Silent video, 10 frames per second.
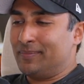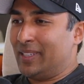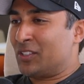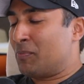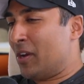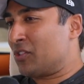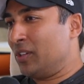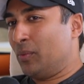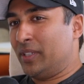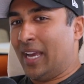
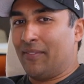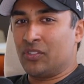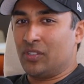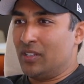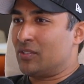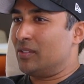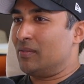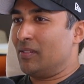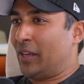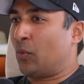especially when you have a
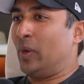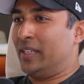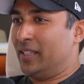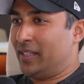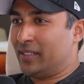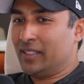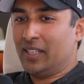season like we did.